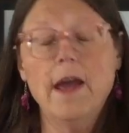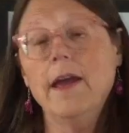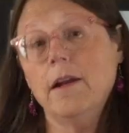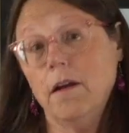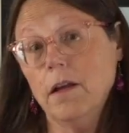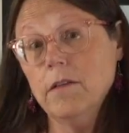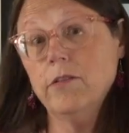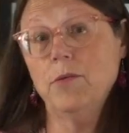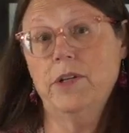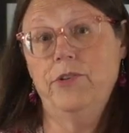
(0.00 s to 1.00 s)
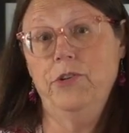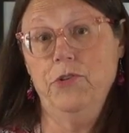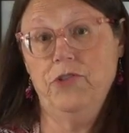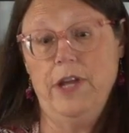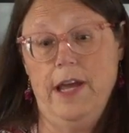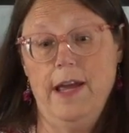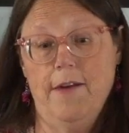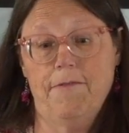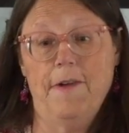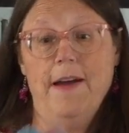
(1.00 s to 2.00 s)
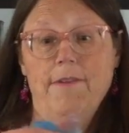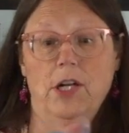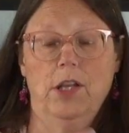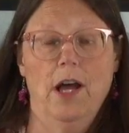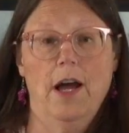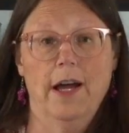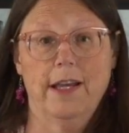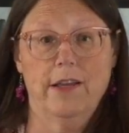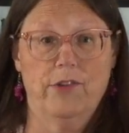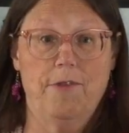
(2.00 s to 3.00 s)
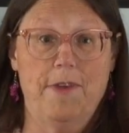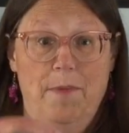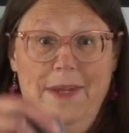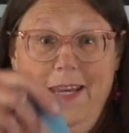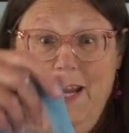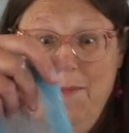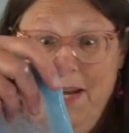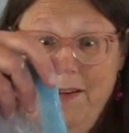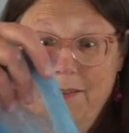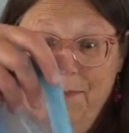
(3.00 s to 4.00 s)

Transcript: And also on Tuesday at 5 o'clock is our family game night.